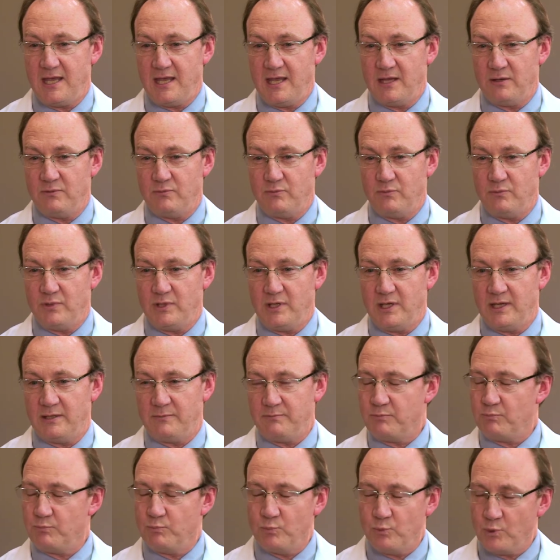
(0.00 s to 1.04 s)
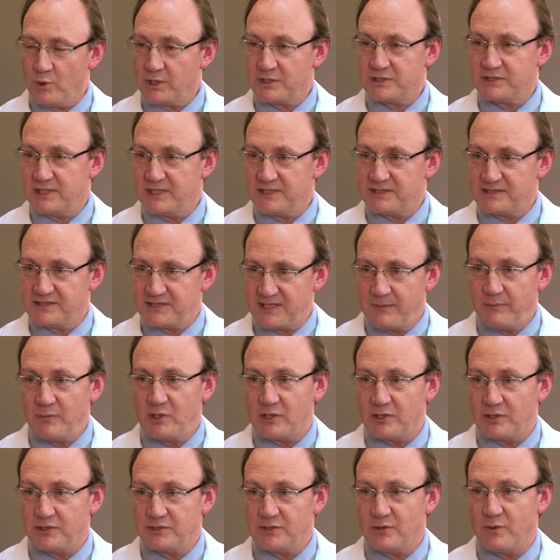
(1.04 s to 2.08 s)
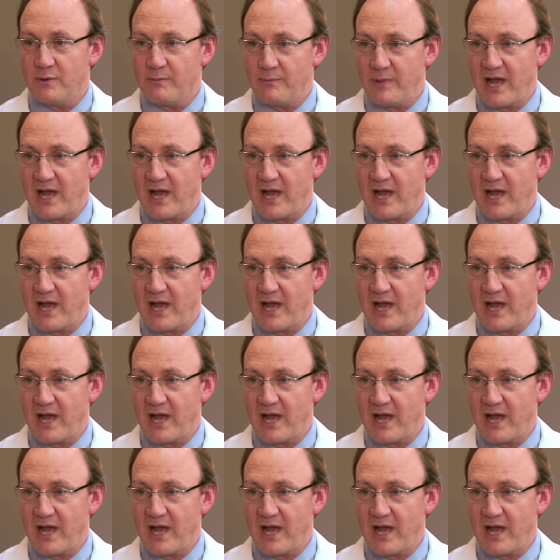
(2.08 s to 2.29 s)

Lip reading: It works similar to a